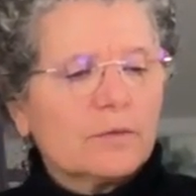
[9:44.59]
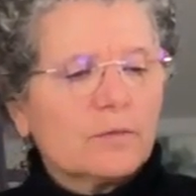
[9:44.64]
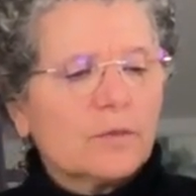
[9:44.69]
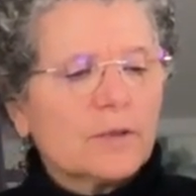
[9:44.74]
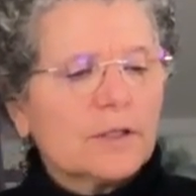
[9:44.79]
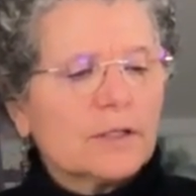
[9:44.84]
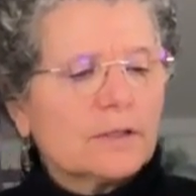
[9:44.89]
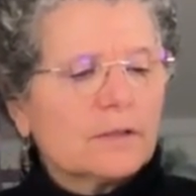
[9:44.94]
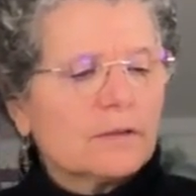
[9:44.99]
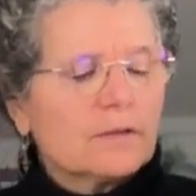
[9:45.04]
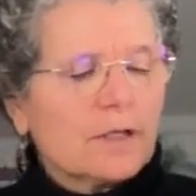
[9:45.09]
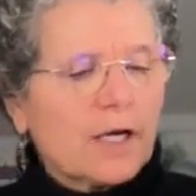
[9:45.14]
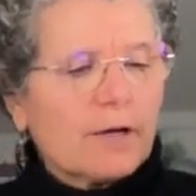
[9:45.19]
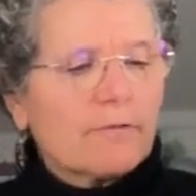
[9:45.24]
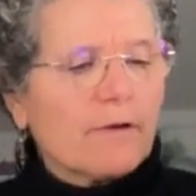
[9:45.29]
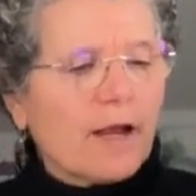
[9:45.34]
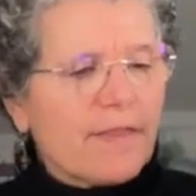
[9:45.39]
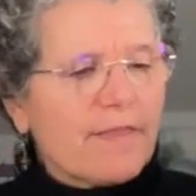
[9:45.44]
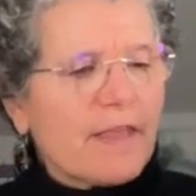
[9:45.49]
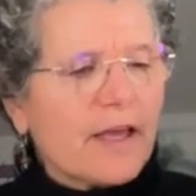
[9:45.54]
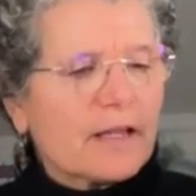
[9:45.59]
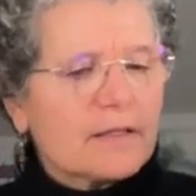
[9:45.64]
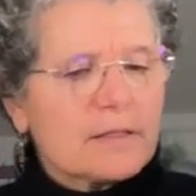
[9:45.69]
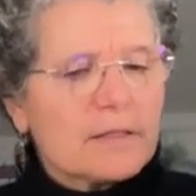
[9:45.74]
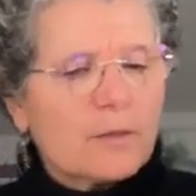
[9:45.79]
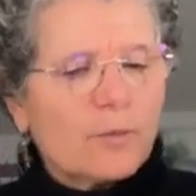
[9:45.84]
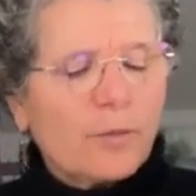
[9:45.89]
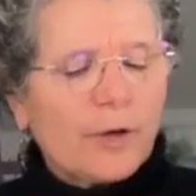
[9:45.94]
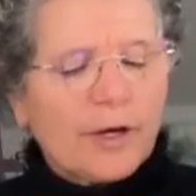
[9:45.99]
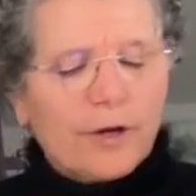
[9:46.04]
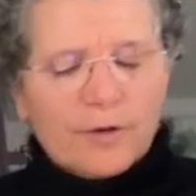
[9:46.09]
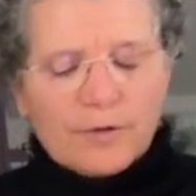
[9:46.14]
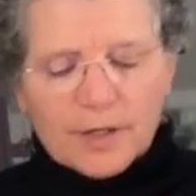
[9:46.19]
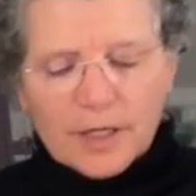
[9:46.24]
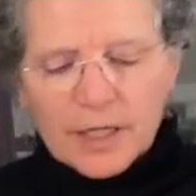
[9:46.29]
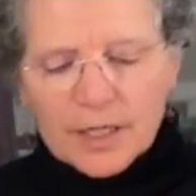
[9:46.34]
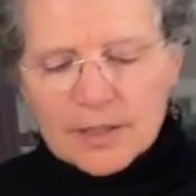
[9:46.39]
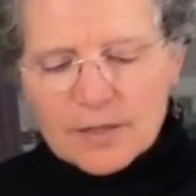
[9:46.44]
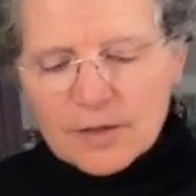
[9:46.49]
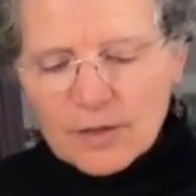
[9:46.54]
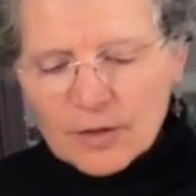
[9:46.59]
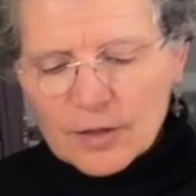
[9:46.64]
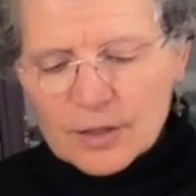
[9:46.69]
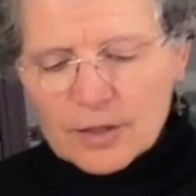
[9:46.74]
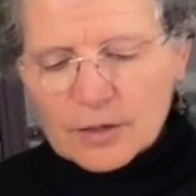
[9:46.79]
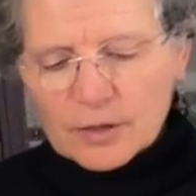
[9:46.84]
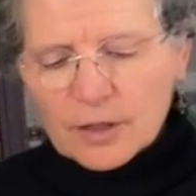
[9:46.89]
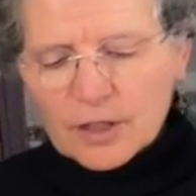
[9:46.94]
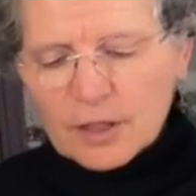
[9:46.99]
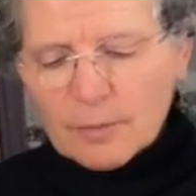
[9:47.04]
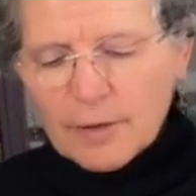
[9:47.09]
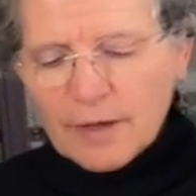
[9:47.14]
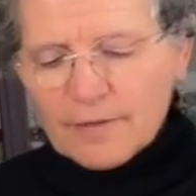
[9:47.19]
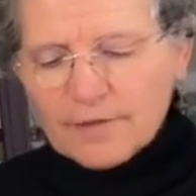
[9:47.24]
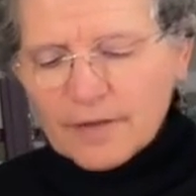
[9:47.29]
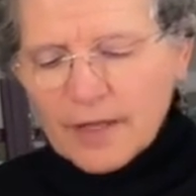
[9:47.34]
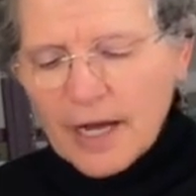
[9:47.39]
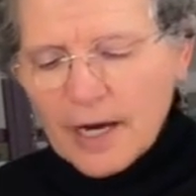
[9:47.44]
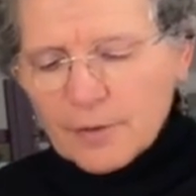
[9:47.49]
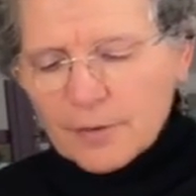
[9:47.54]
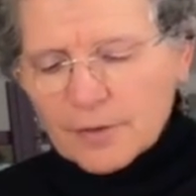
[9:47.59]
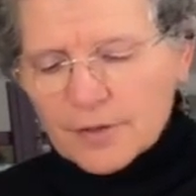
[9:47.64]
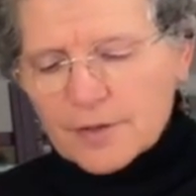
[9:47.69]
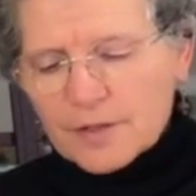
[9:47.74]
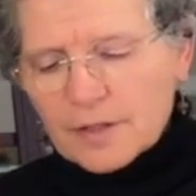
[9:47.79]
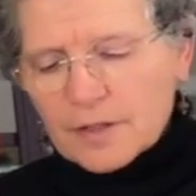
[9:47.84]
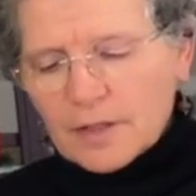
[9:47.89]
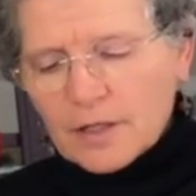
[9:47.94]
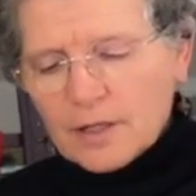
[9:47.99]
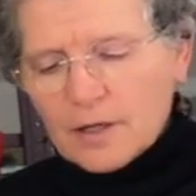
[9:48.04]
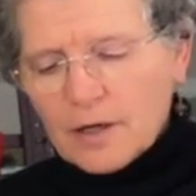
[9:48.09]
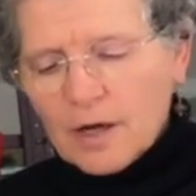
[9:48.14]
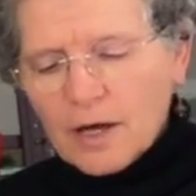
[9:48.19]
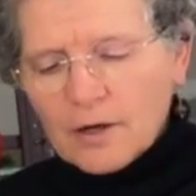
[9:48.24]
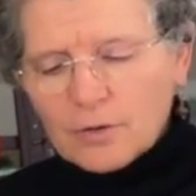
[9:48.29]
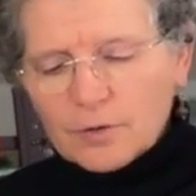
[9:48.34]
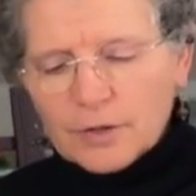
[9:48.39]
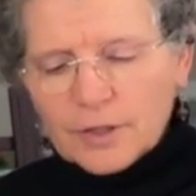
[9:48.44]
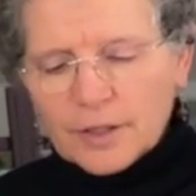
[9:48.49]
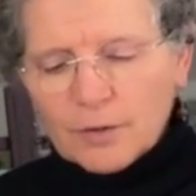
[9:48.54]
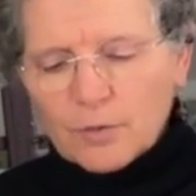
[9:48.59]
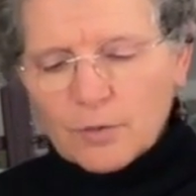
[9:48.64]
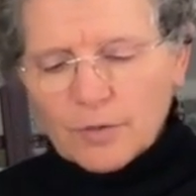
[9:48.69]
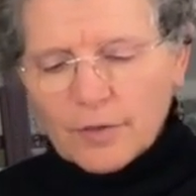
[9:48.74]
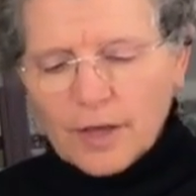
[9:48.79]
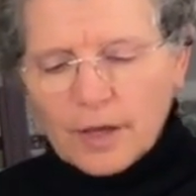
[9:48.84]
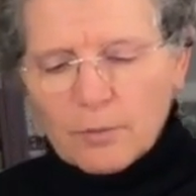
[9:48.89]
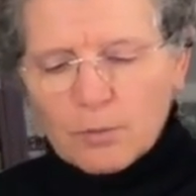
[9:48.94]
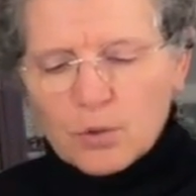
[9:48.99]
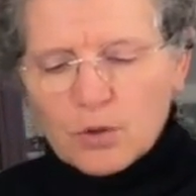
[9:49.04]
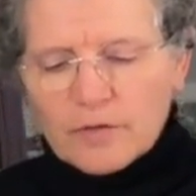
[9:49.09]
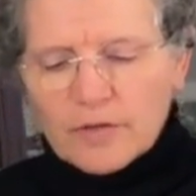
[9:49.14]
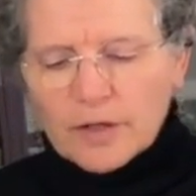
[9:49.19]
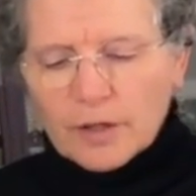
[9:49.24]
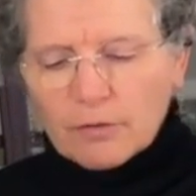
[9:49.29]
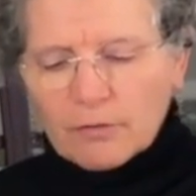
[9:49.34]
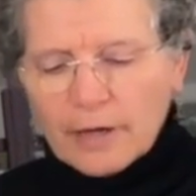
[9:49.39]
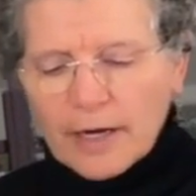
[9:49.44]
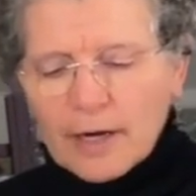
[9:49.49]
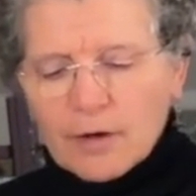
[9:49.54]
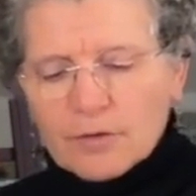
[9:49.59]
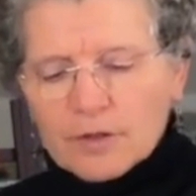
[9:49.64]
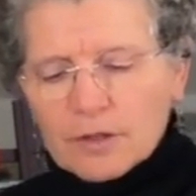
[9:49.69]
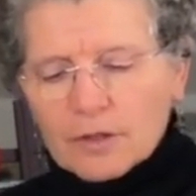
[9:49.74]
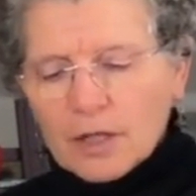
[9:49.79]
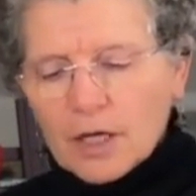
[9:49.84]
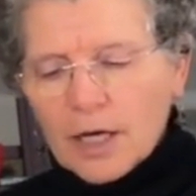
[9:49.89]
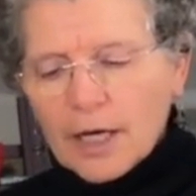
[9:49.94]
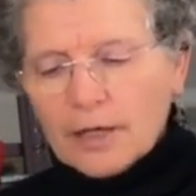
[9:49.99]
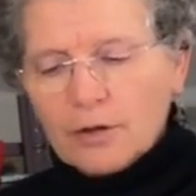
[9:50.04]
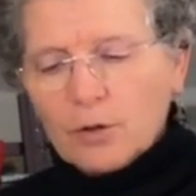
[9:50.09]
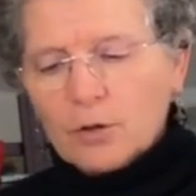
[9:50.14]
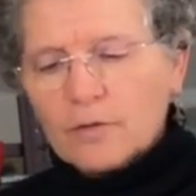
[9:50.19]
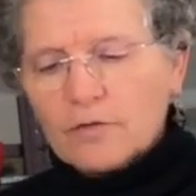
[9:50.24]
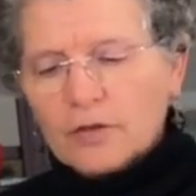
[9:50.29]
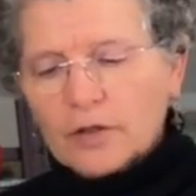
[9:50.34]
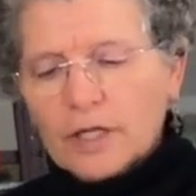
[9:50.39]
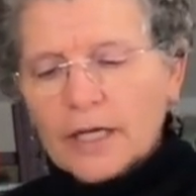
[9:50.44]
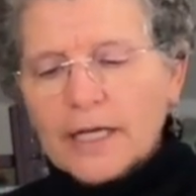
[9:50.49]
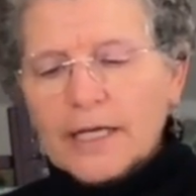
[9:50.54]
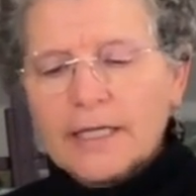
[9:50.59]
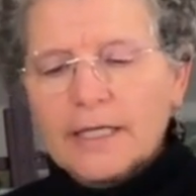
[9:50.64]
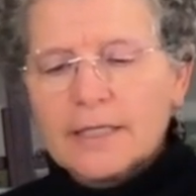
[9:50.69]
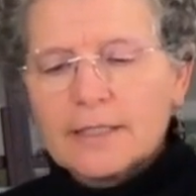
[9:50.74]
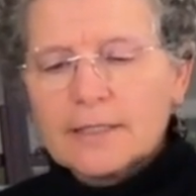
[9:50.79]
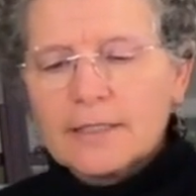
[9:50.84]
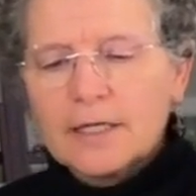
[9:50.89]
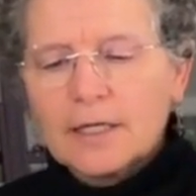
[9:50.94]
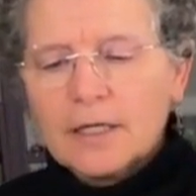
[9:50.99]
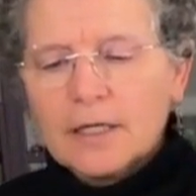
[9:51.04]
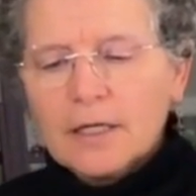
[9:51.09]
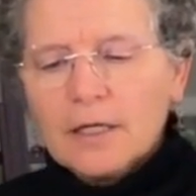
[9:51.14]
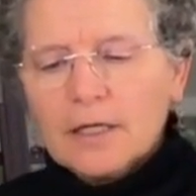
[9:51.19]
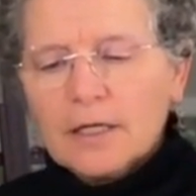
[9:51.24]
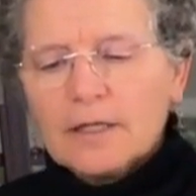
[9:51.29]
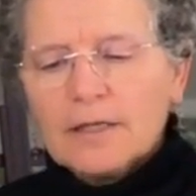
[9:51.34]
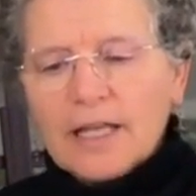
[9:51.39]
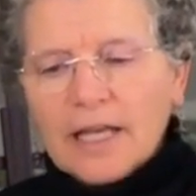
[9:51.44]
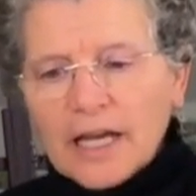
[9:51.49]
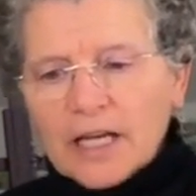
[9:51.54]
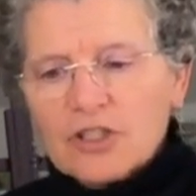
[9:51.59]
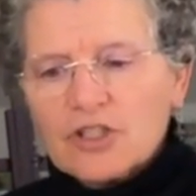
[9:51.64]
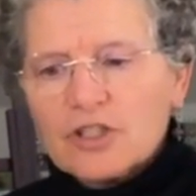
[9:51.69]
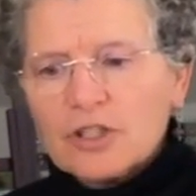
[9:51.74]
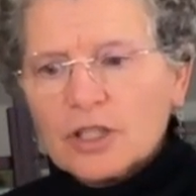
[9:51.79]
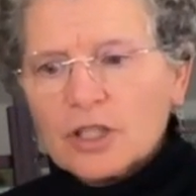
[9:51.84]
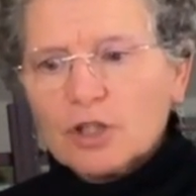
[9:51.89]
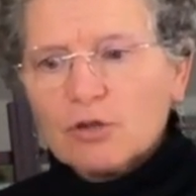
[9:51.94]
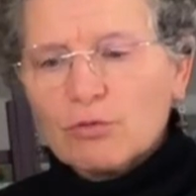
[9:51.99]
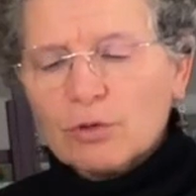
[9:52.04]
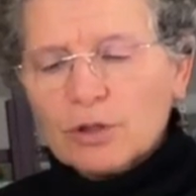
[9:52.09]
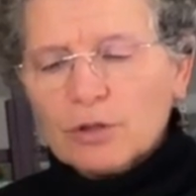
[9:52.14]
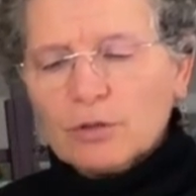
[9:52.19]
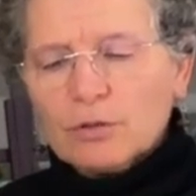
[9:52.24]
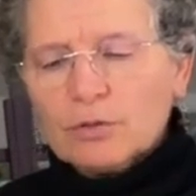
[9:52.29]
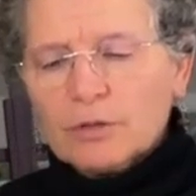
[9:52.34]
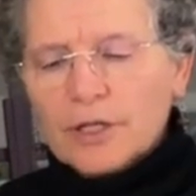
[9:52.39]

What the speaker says: Well, I read that somewhere, and then I started to look at my flowers, and that not only were they moving around a lot overnight, they actually grew.